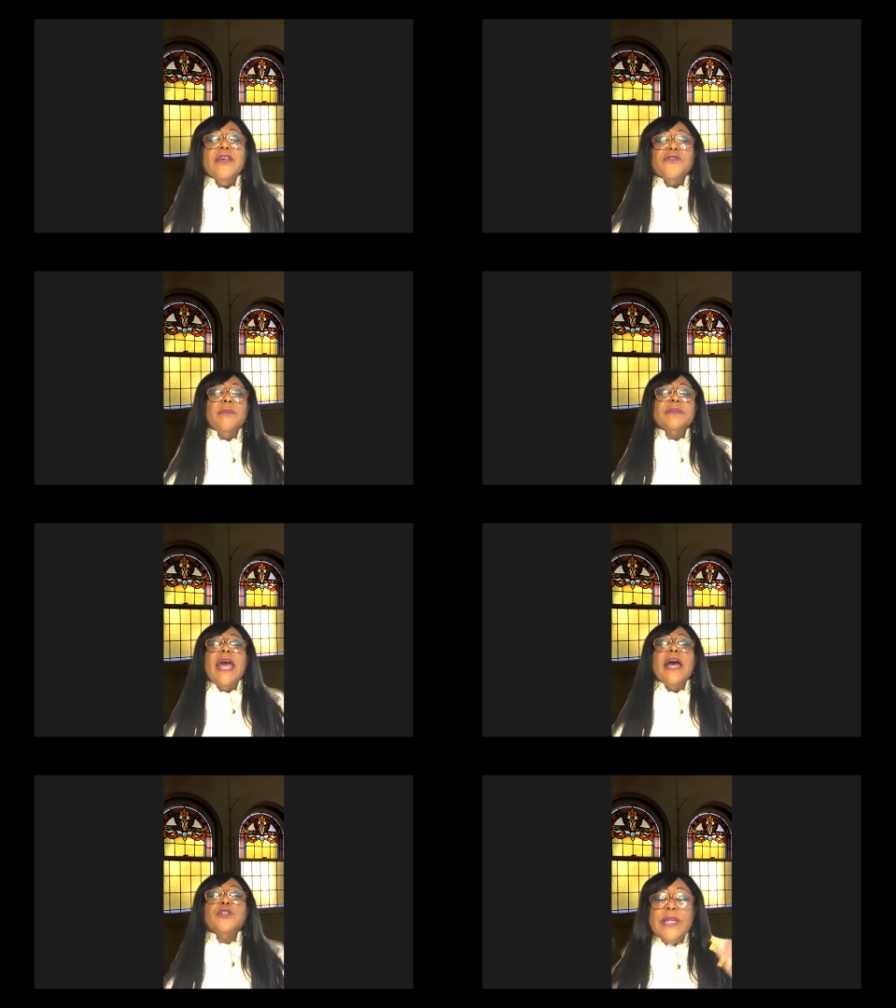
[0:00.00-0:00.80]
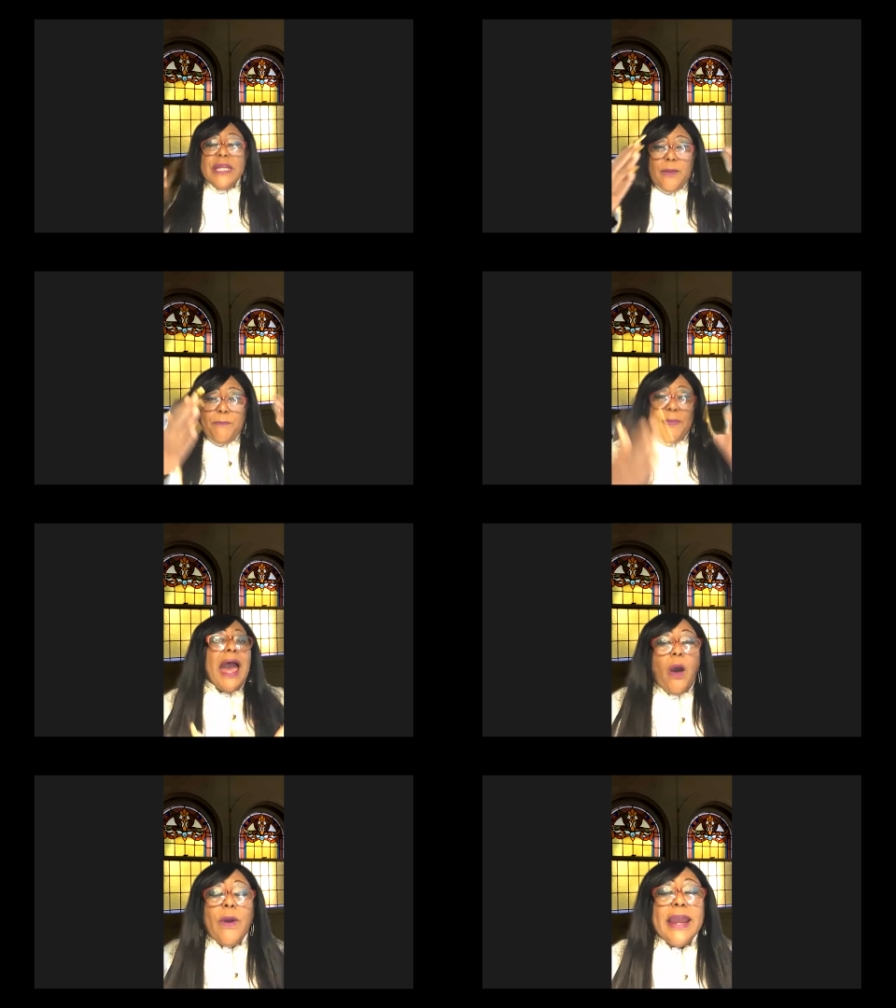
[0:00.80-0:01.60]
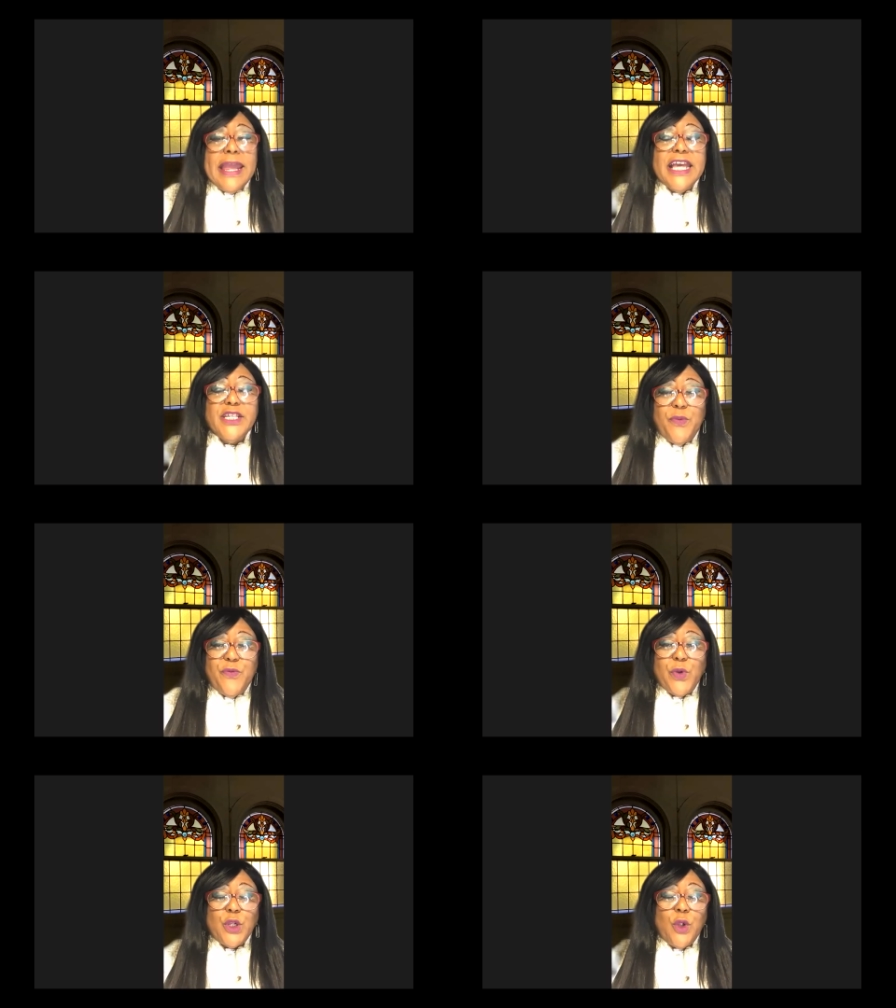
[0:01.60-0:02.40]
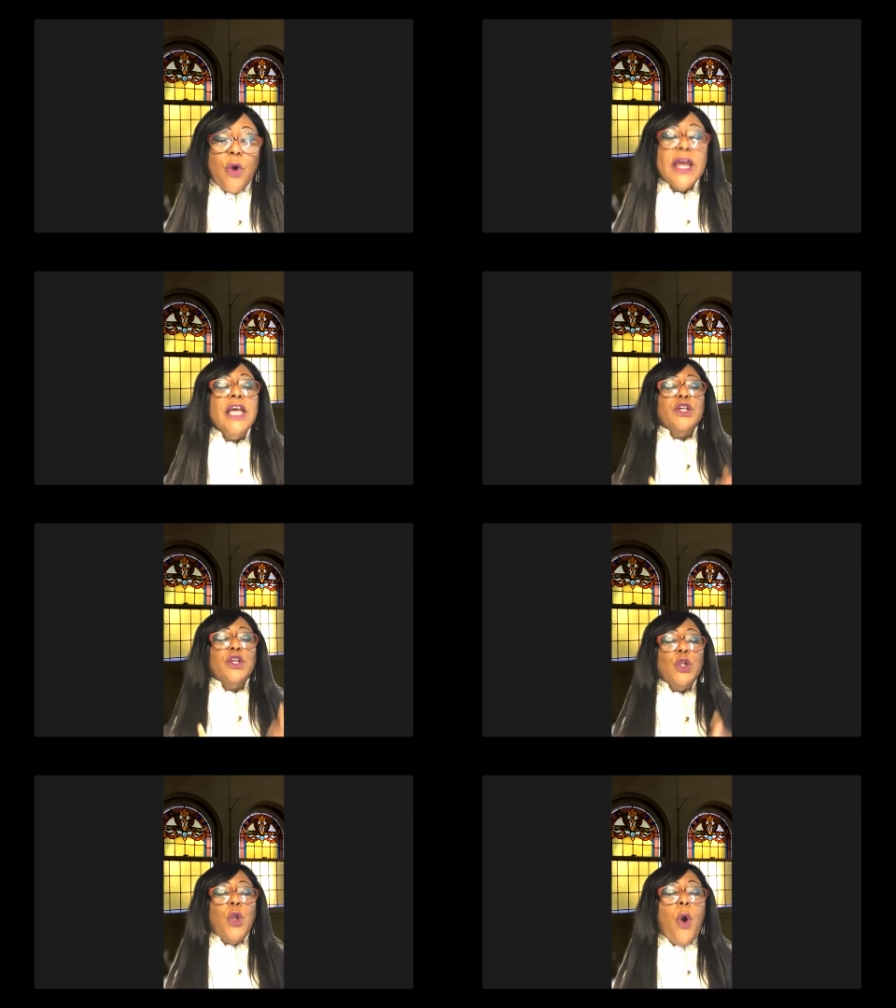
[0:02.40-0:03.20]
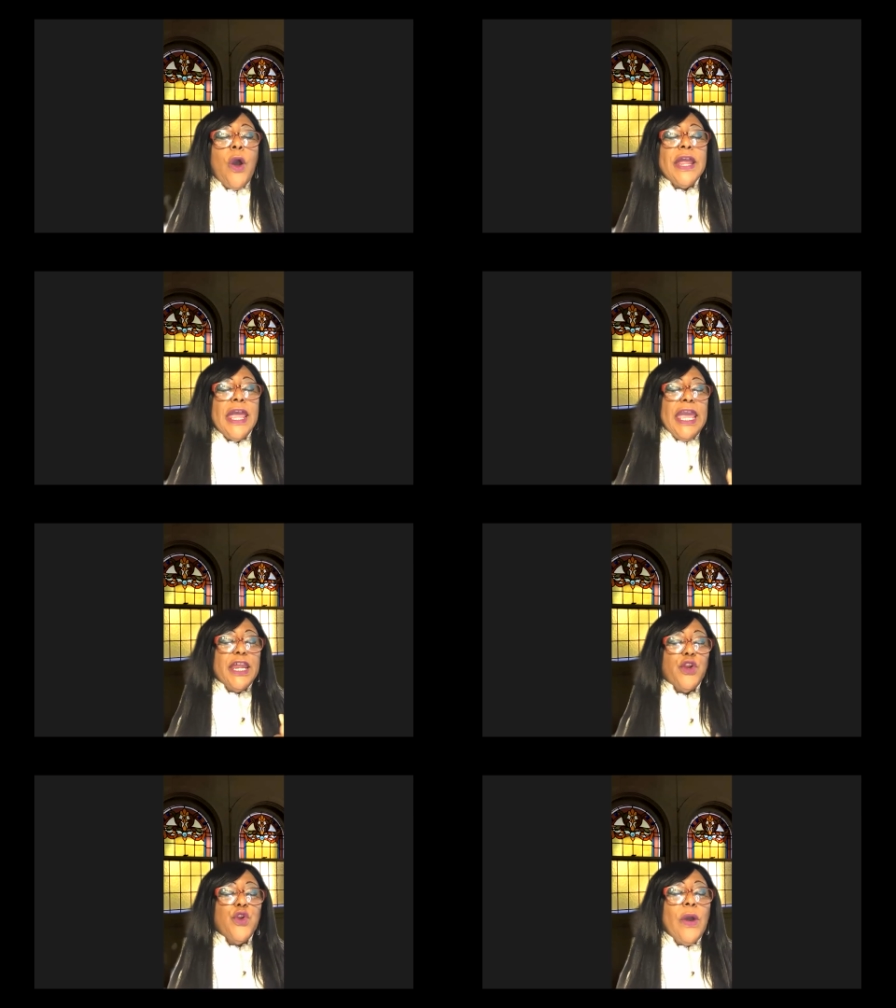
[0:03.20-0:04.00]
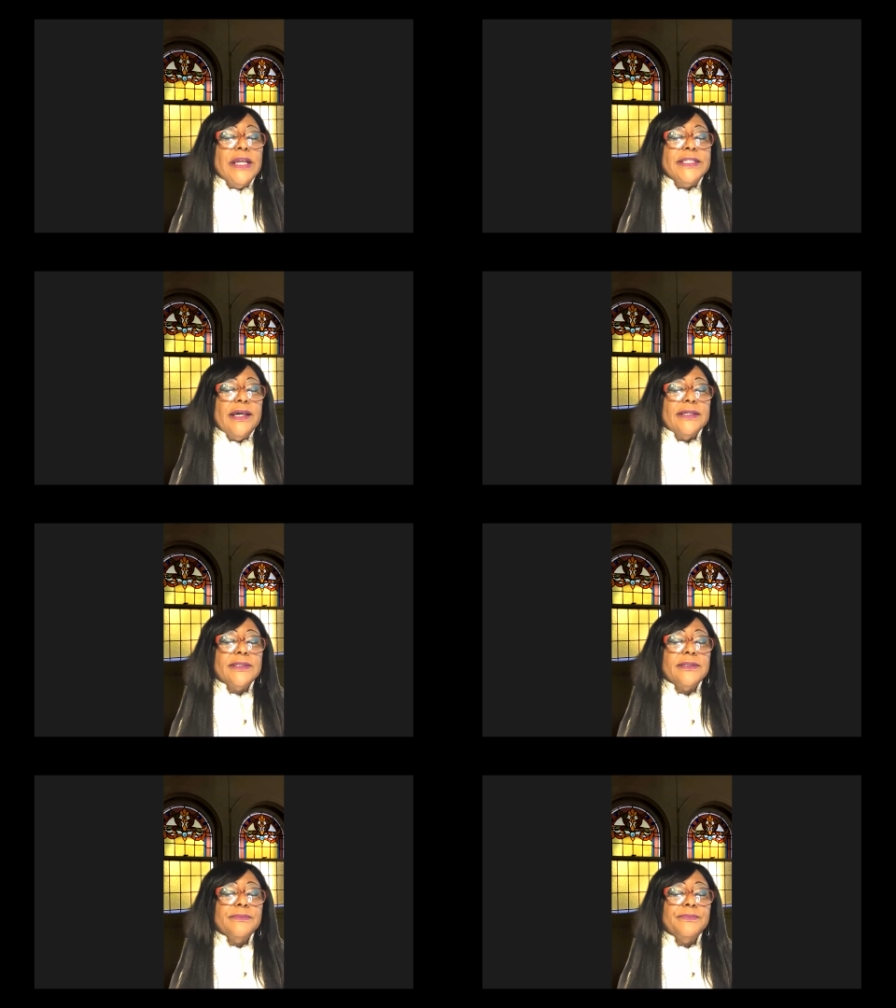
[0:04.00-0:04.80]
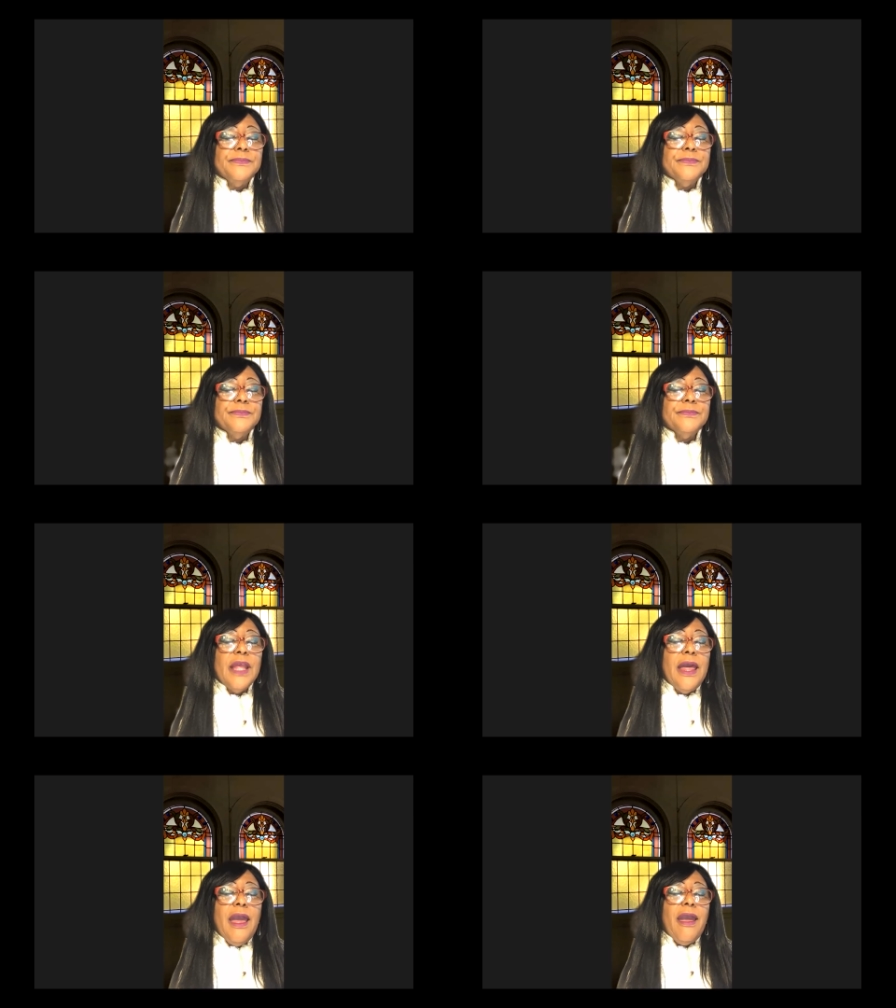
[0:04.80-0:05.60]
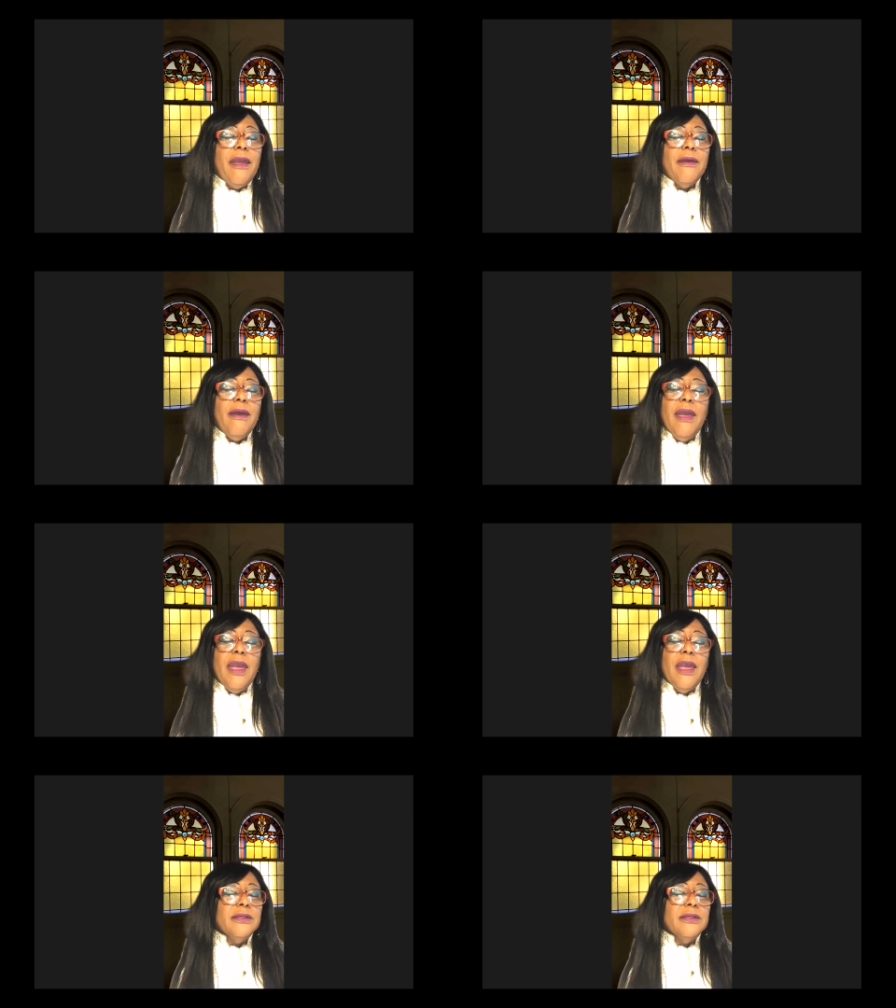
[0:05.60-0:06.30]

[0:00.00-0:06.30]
Sometimes we need to bow our heads before the Lord so the Lord can anoint us. Hey, hey.